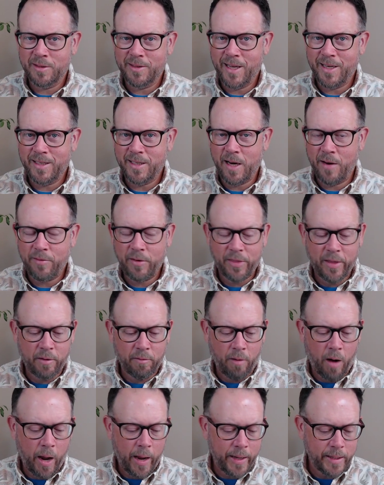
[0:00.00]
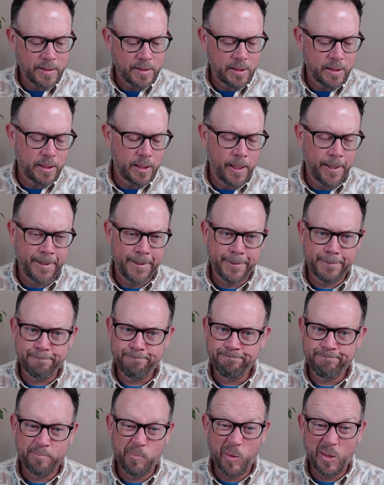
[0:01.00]
They did everything right. Um,
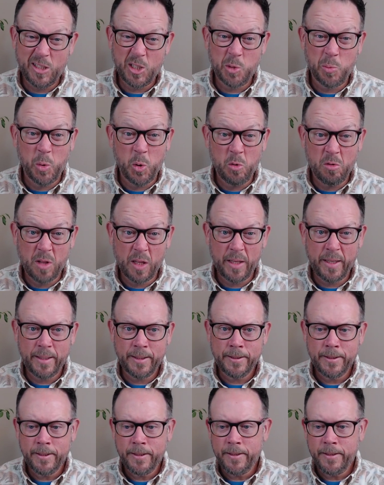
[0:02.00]
went smoothly.